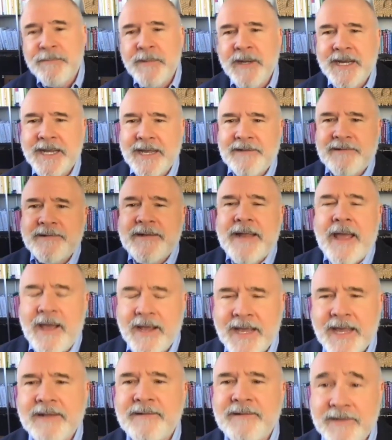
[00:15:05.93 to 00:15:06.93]
but it gets down,
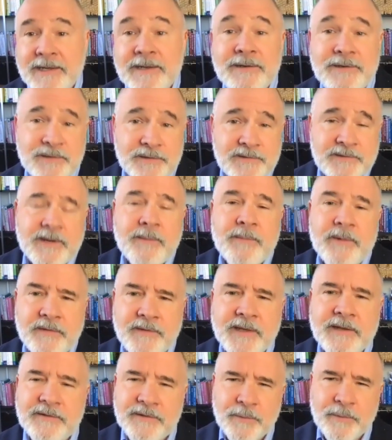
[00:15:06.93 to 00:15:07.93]
gets into some of the
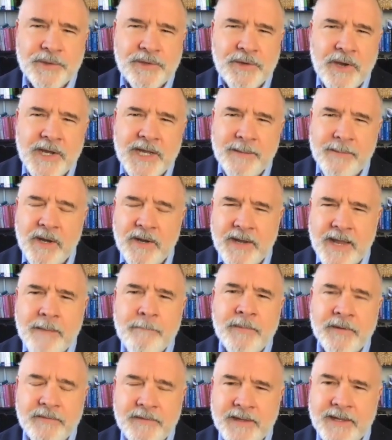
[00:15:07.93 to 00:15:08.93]
things that we're talking about
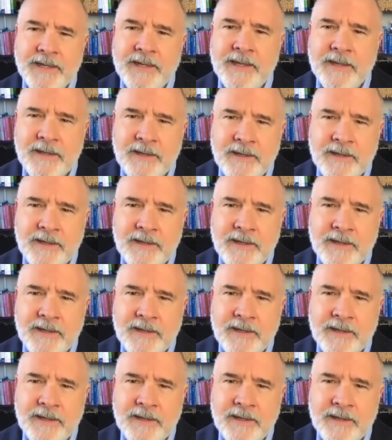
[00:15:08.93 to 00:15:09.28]
empathy,